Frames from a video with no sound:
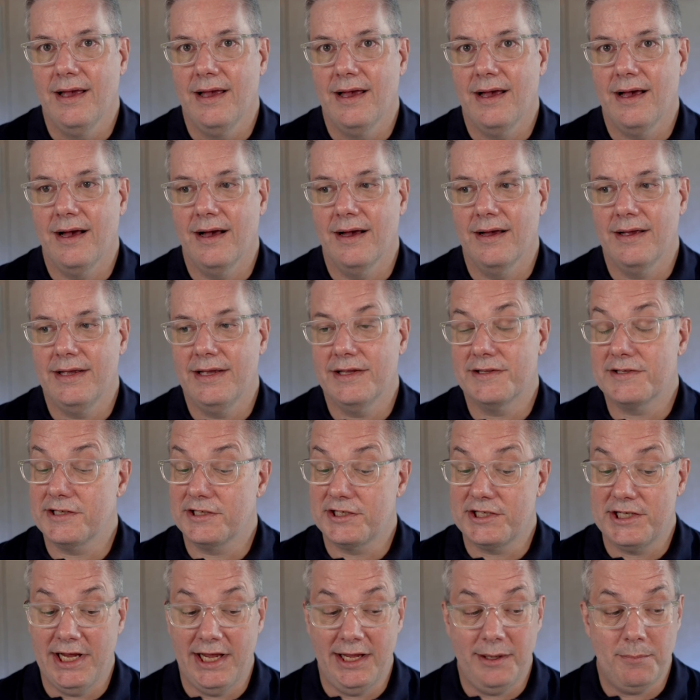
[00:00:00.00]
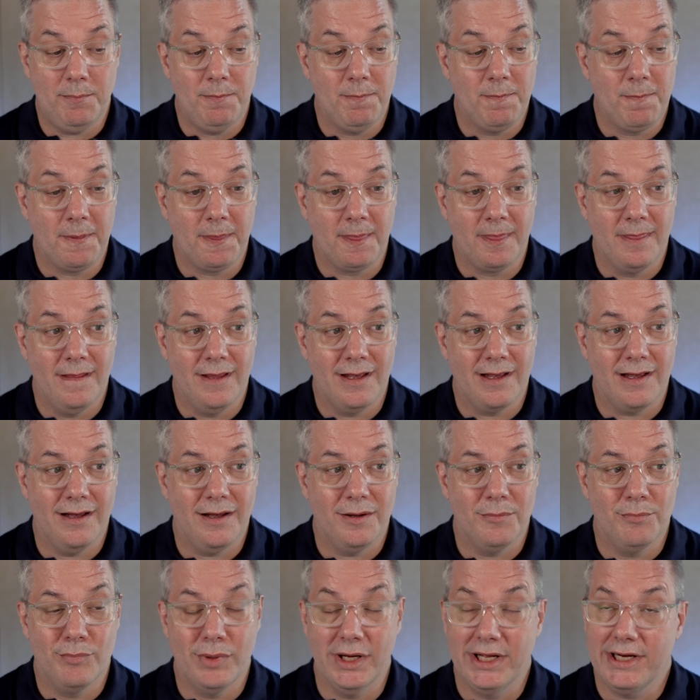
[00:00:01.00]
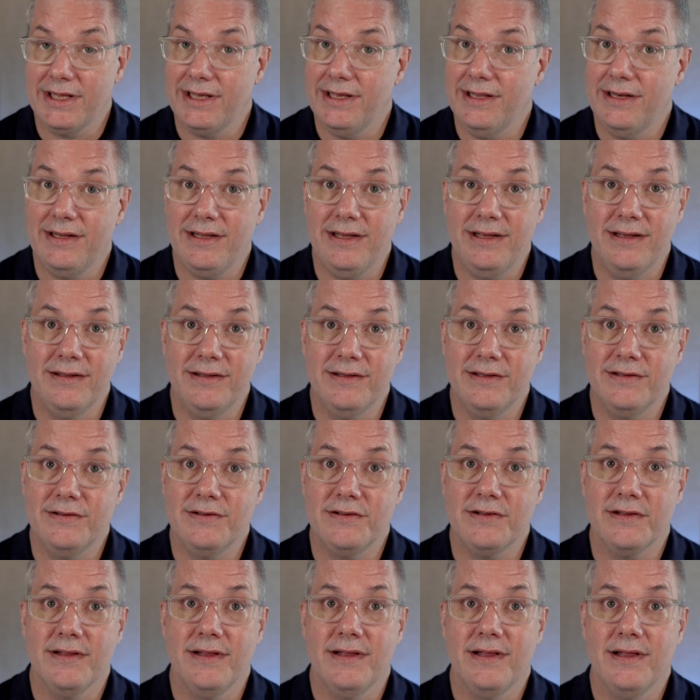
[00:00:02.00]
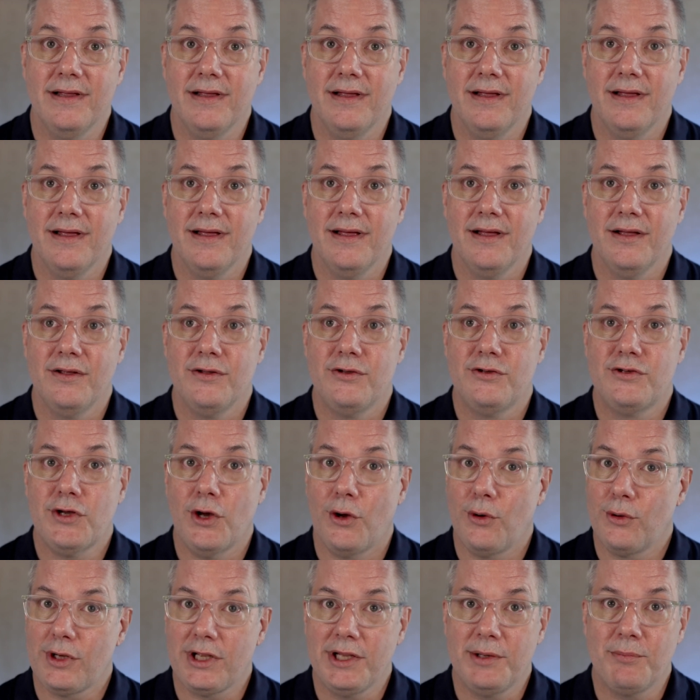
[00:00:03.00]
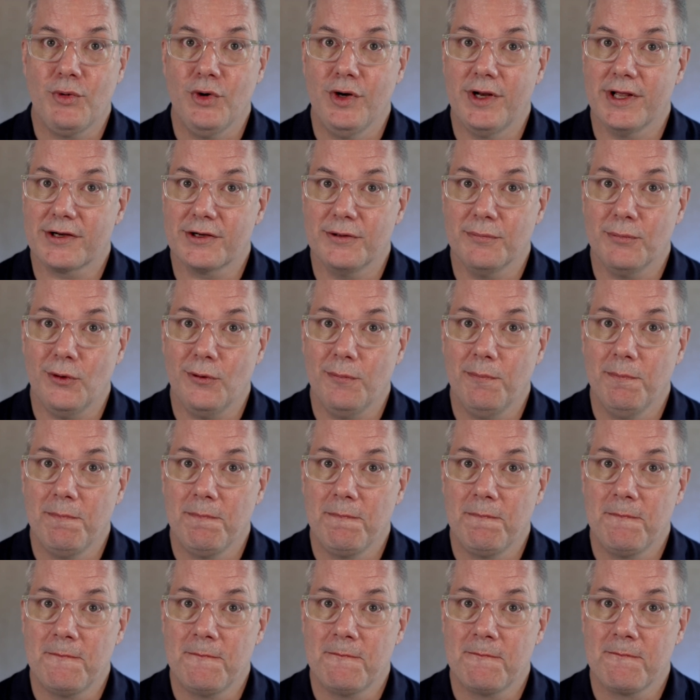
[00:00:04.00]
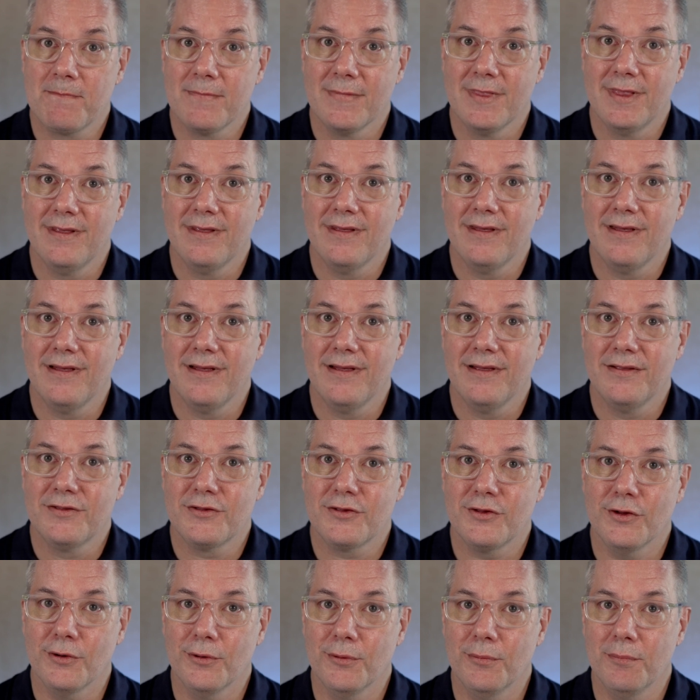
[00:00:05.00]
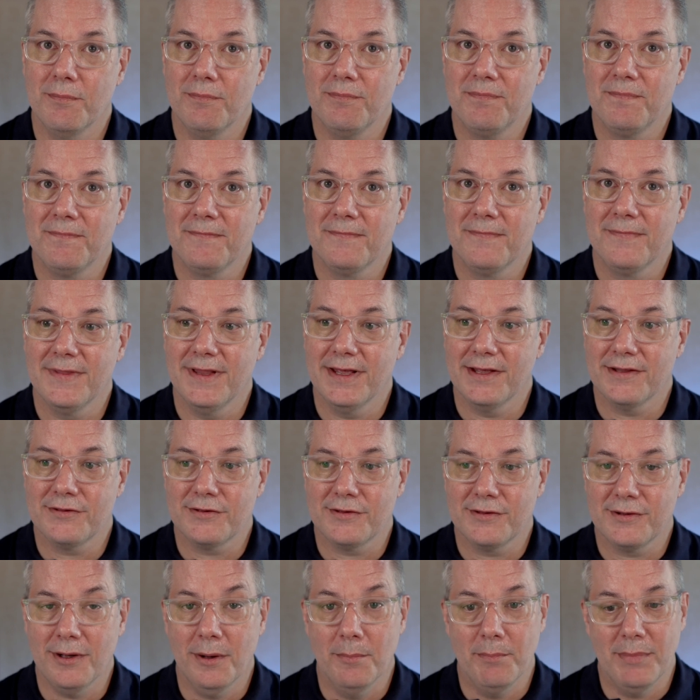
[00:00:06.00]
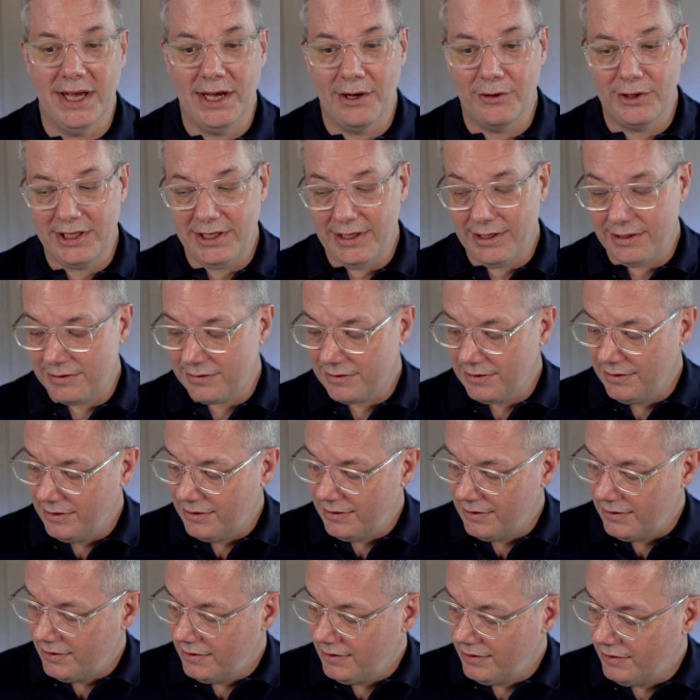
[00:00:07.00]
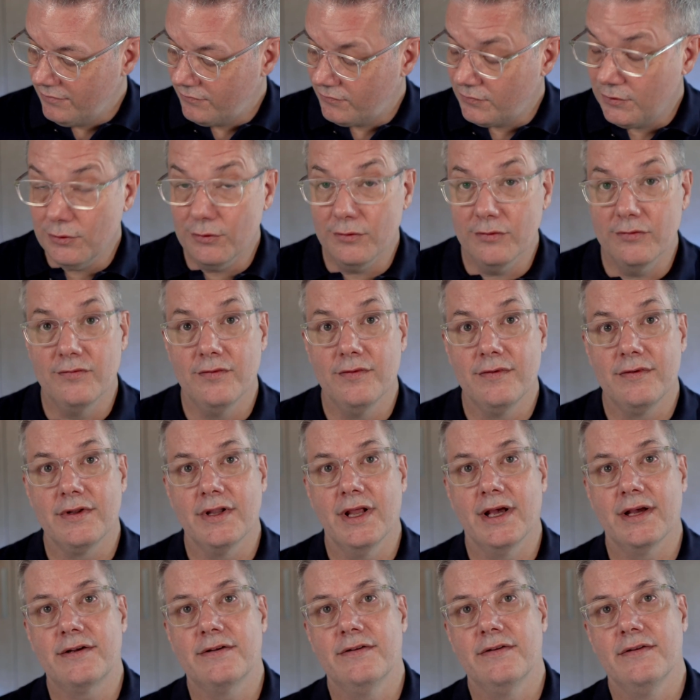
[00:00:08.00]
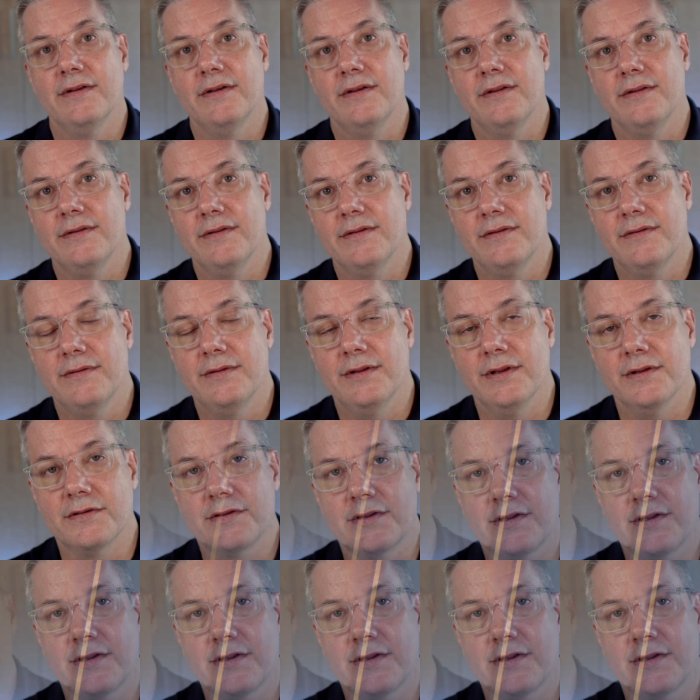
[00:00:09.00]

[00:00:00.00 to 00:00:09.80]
It's a shame, but it is totally predictable. So that's about it. If you've liked this